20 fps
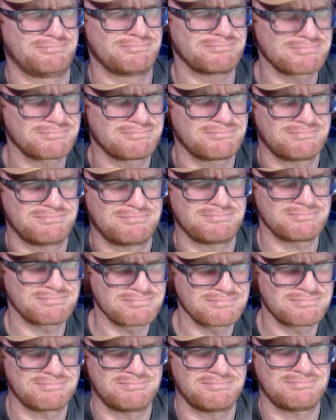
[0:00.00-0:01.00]
You
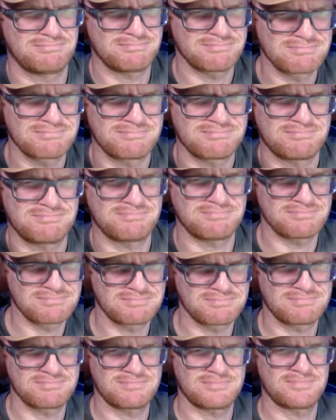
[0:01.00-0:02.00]
Mozart in the
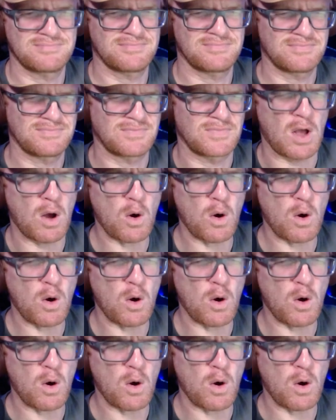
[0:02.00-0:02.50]
sheets.